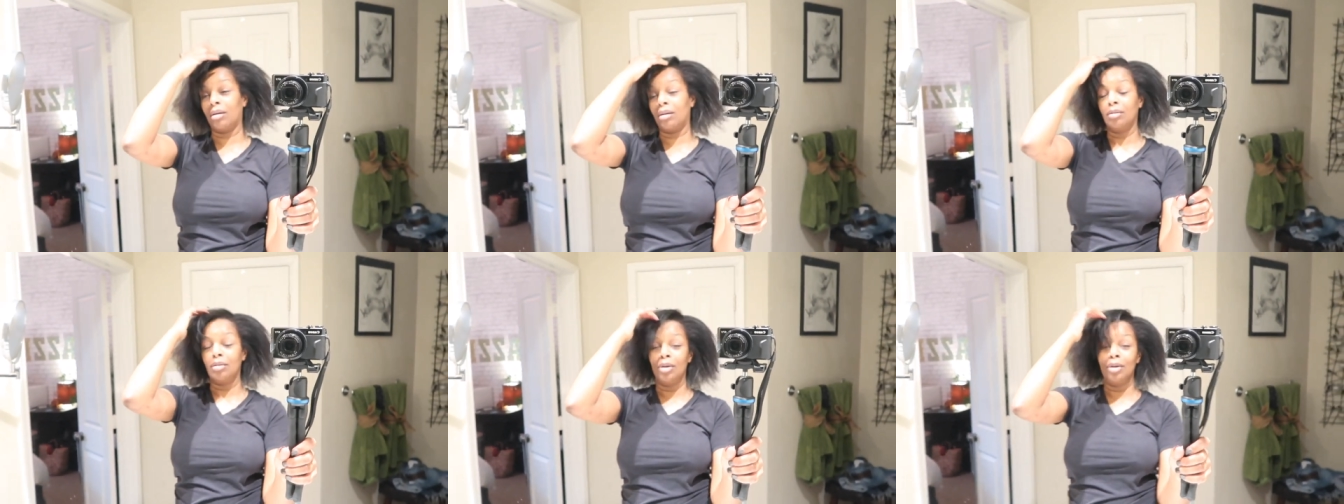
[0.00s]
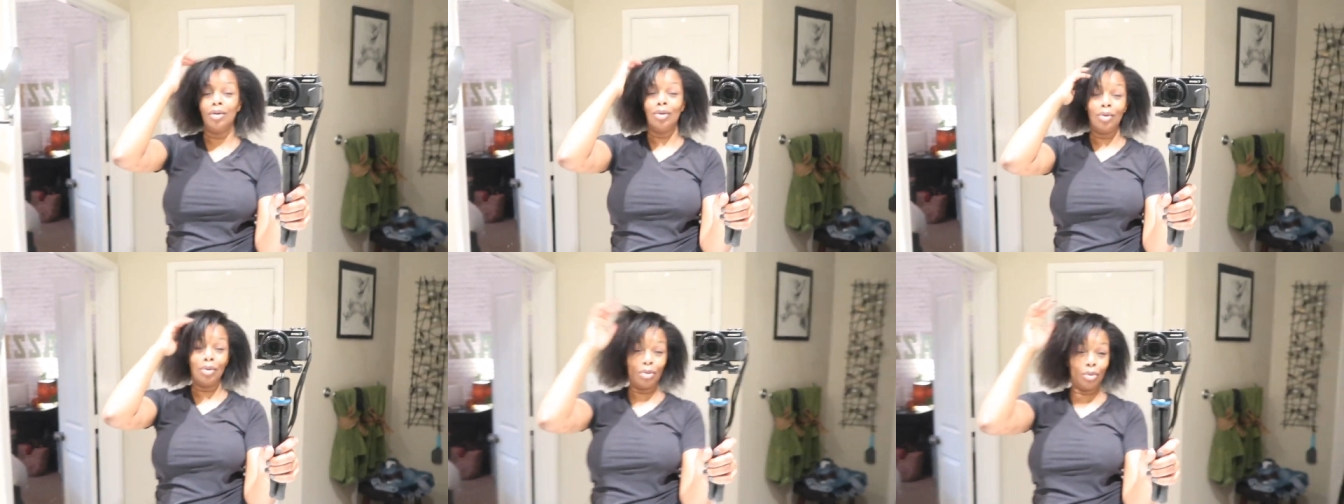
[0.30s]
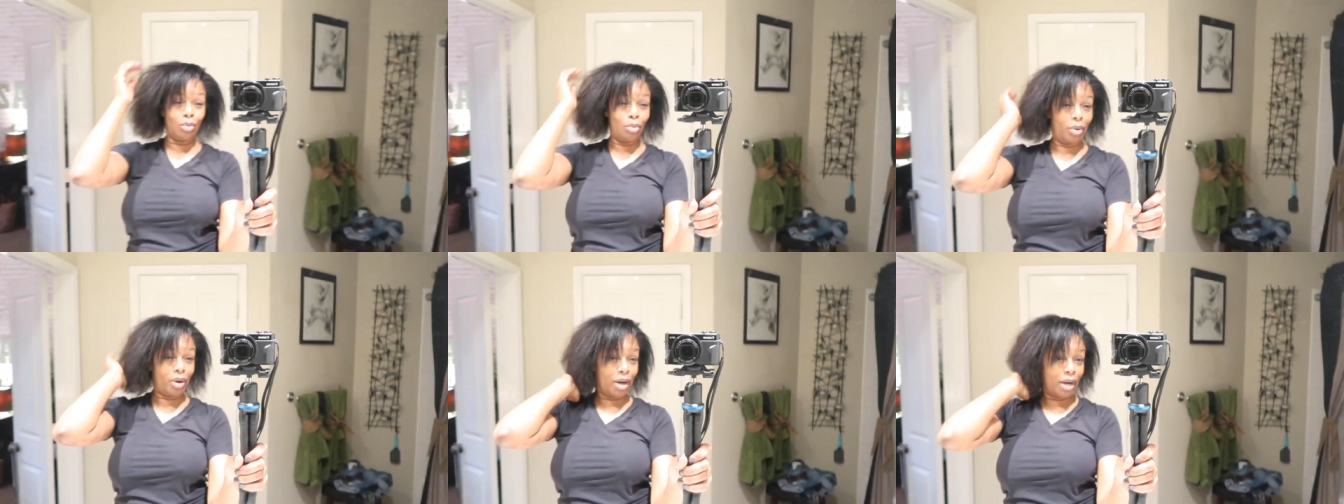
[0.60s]

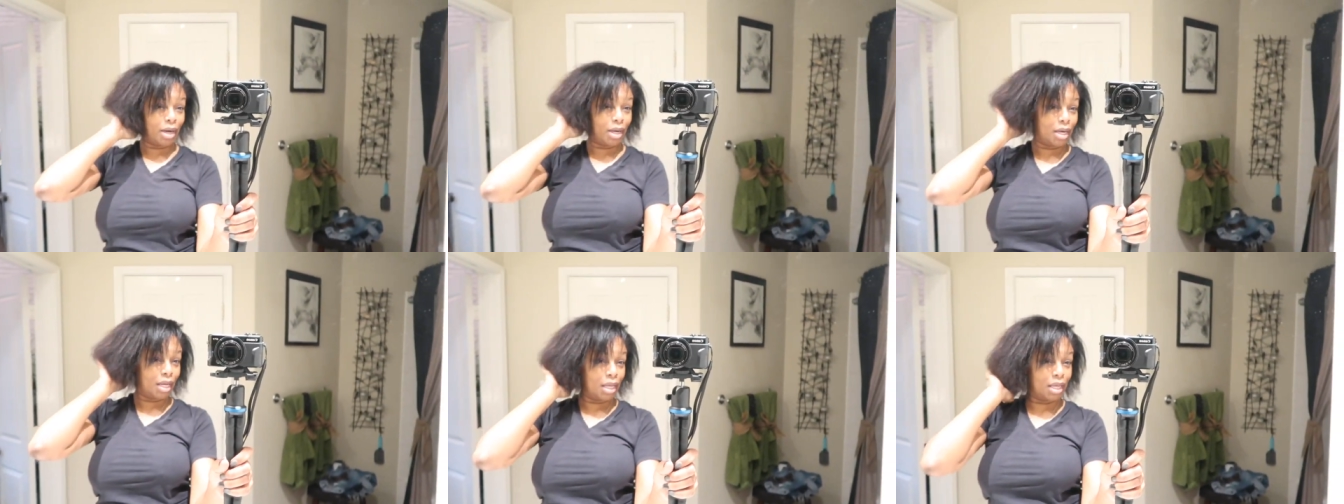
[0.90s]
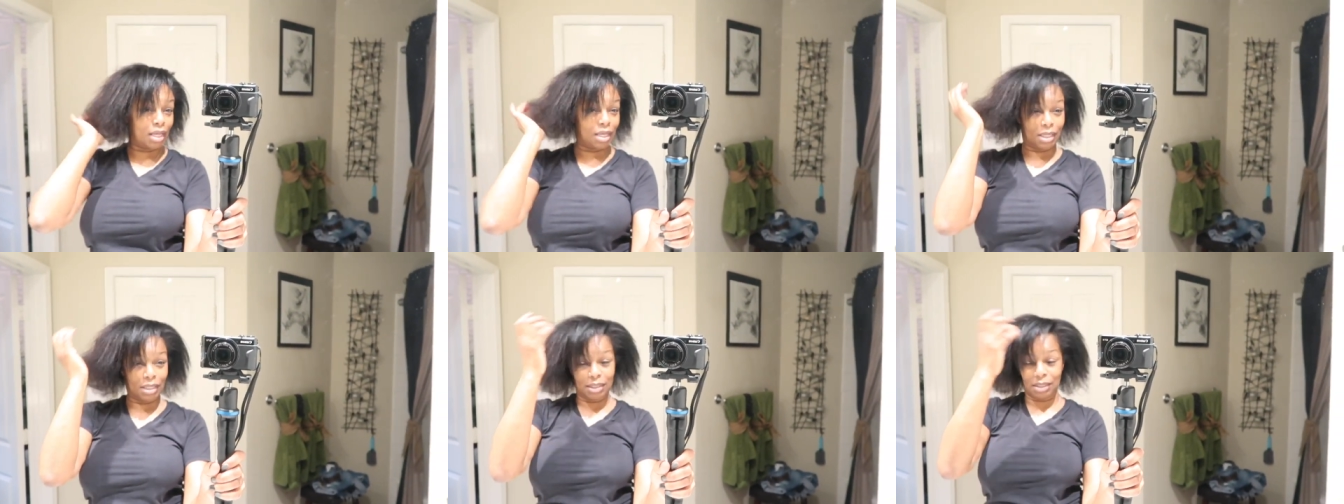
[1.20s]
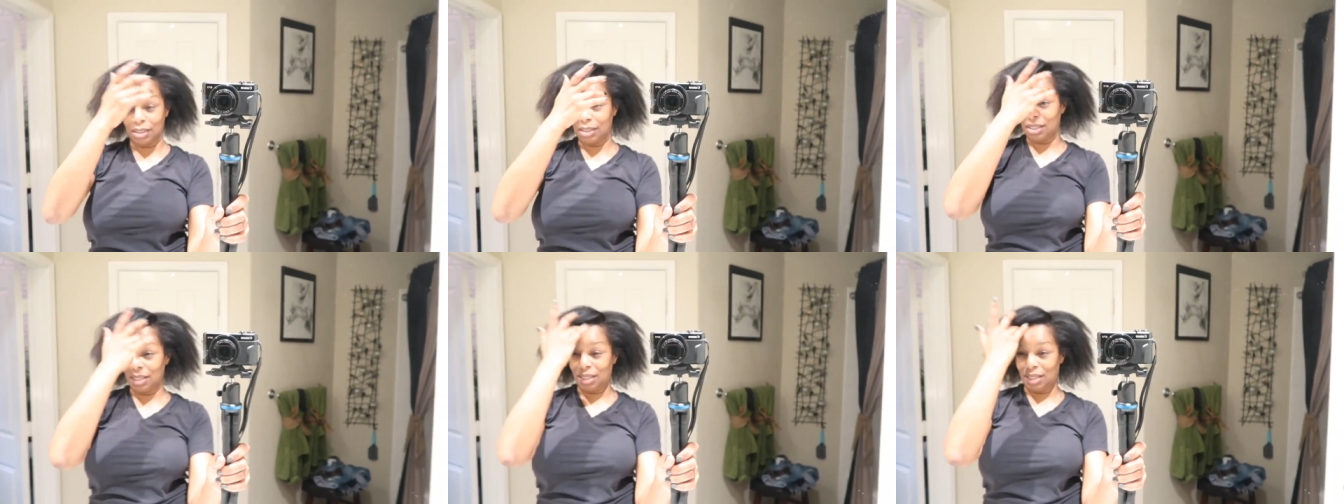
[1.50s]
Who wearing
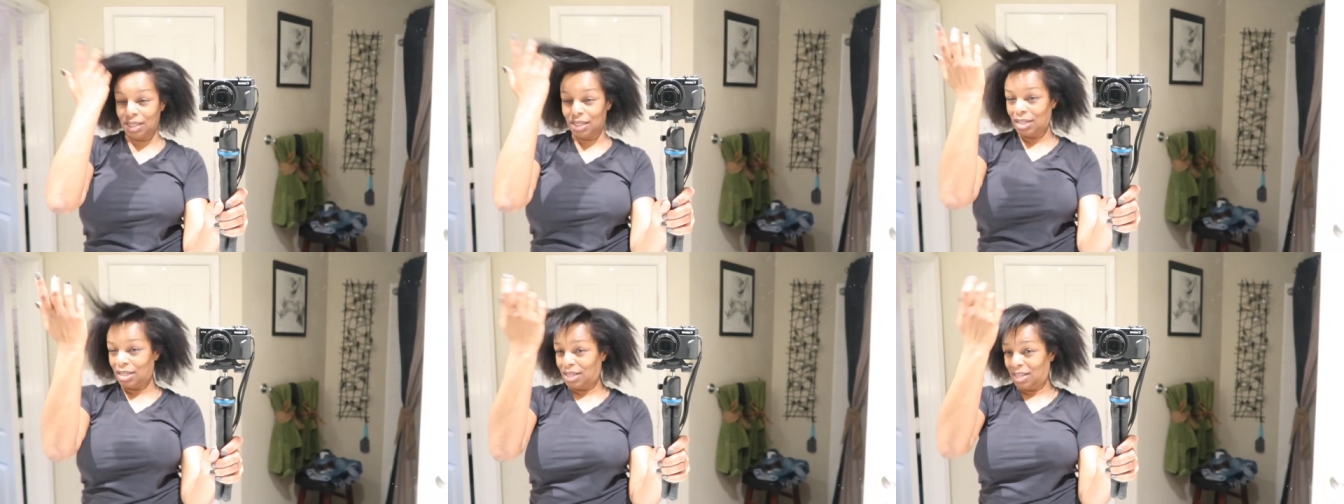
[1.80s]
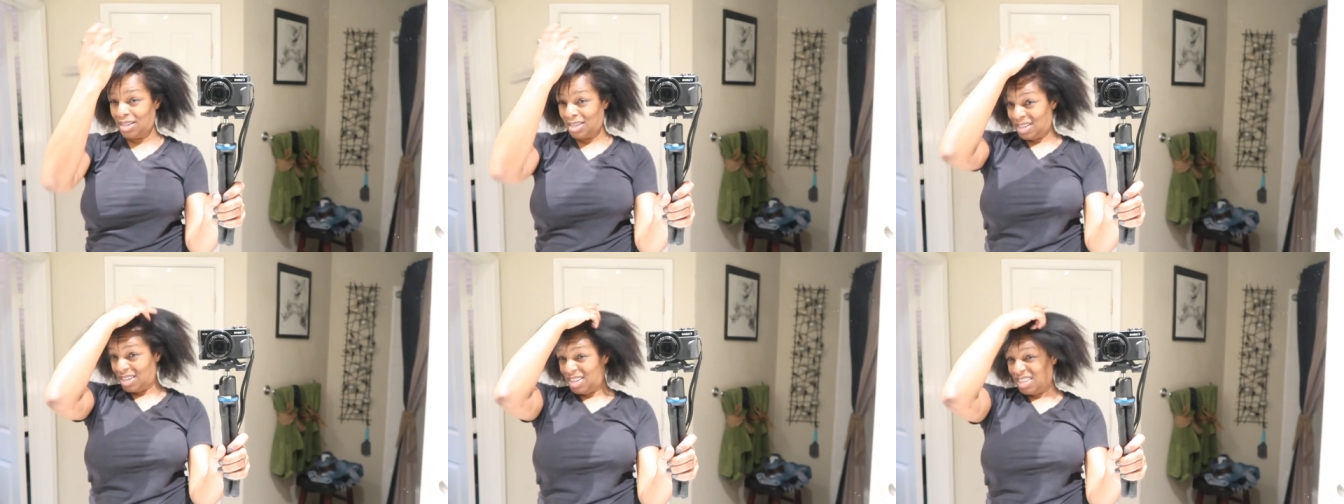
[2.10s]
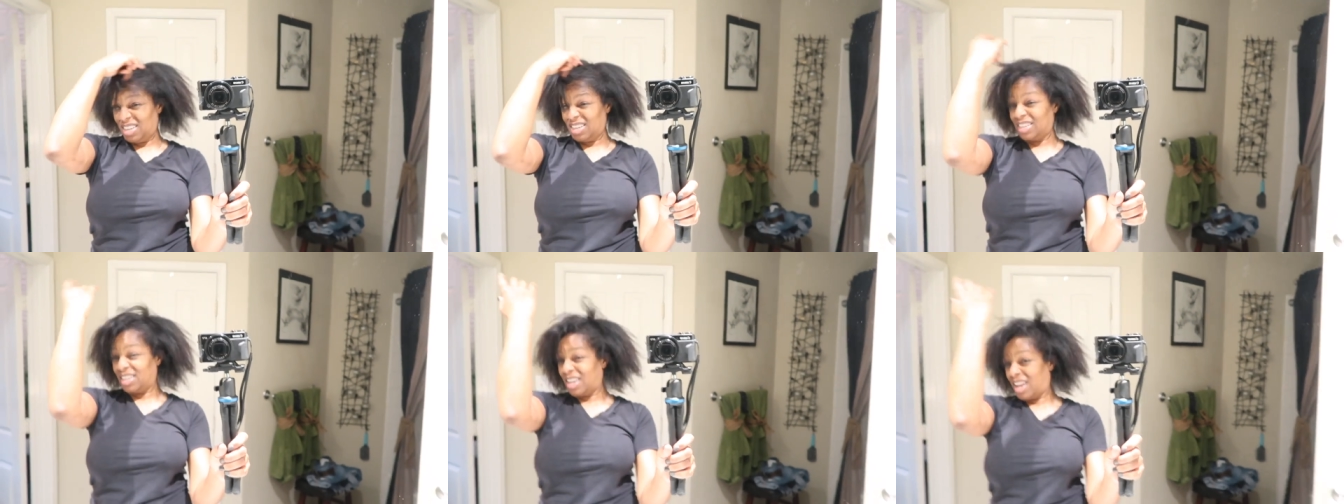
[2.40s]
it?
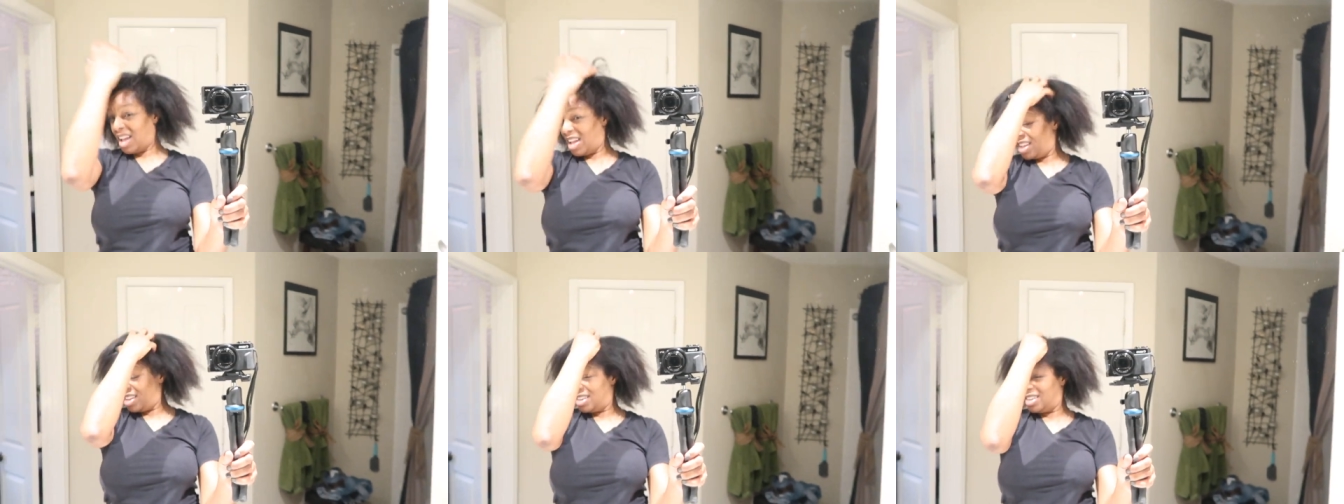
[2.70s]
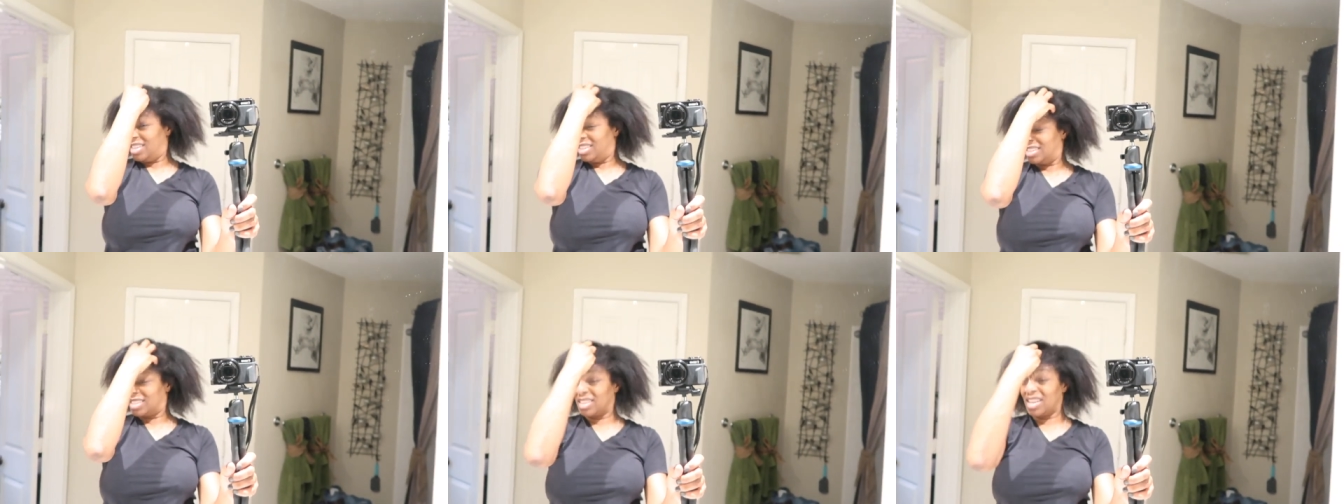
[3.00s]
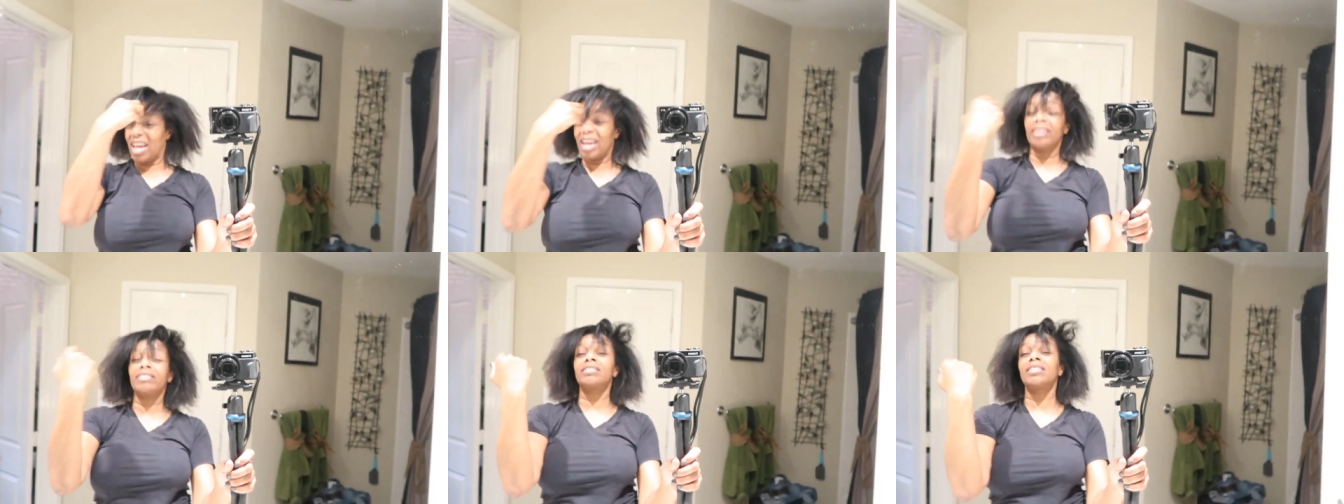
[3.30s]
Not in this
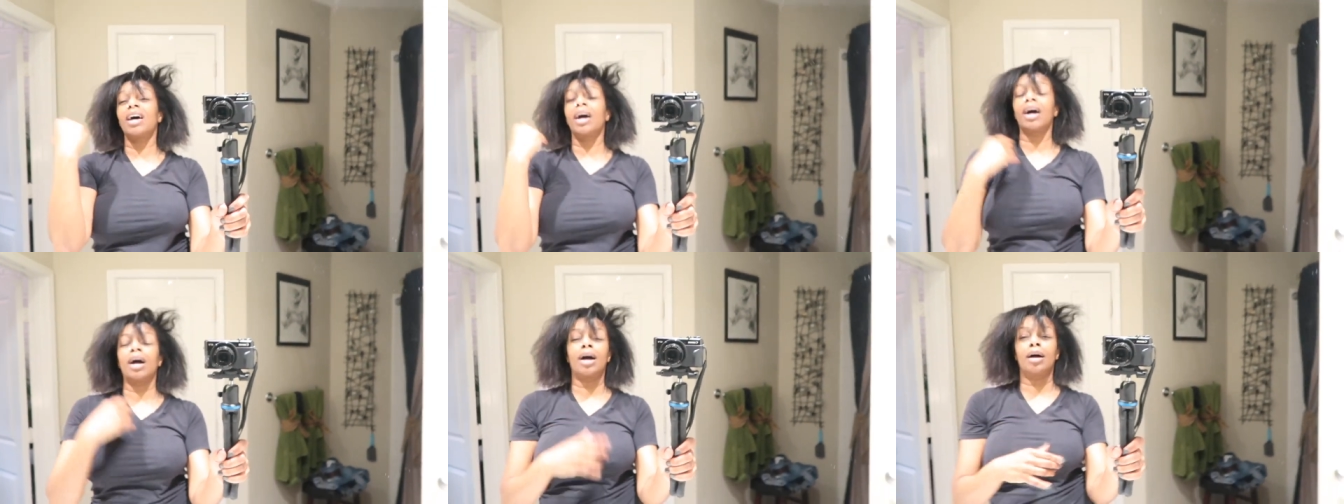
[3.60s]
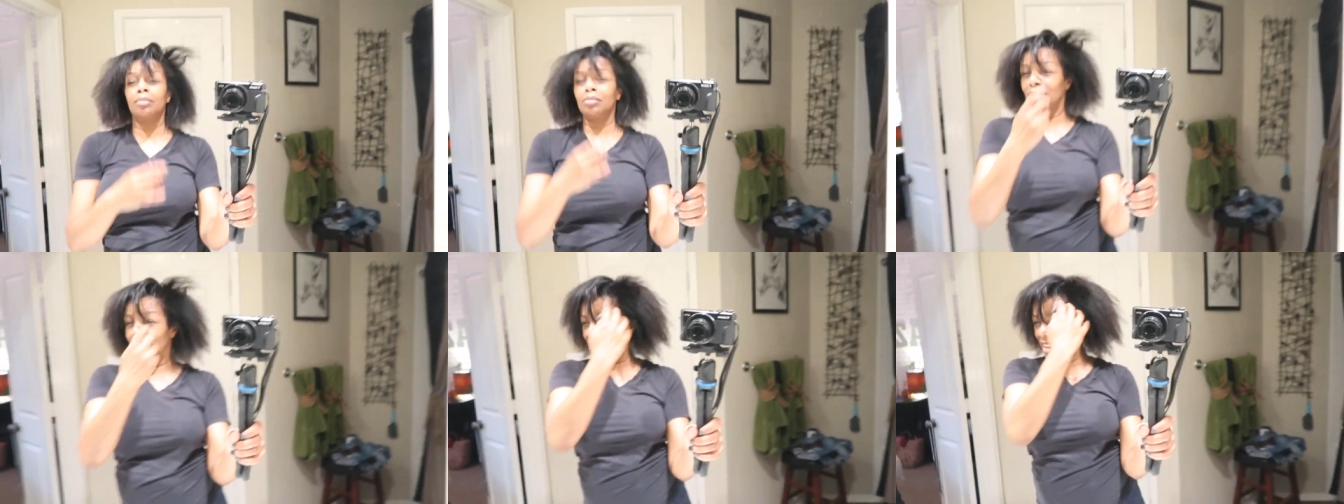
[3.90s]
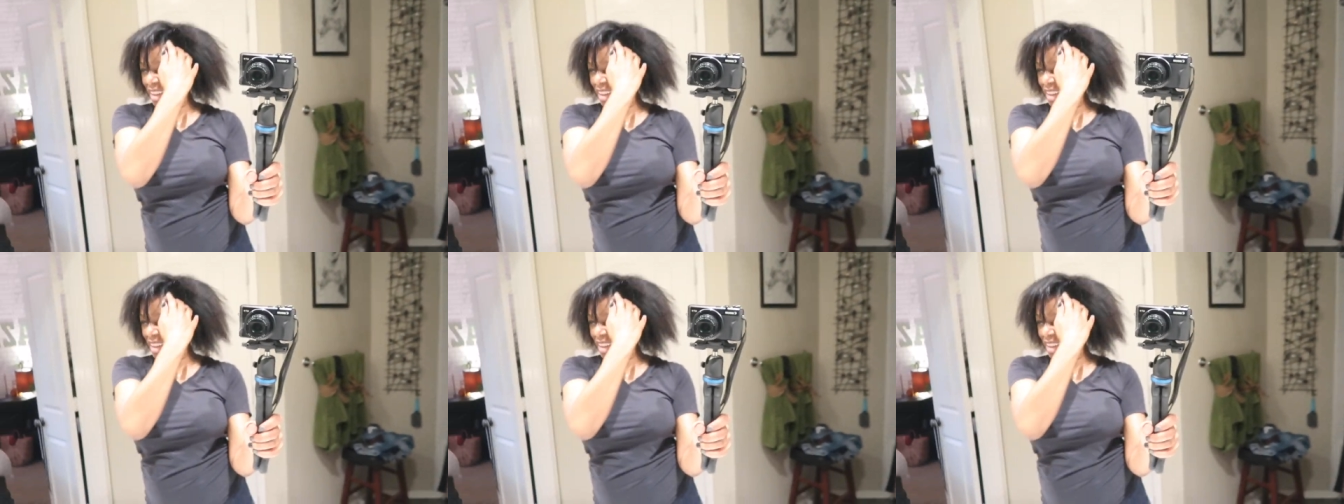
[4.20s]
lifetime.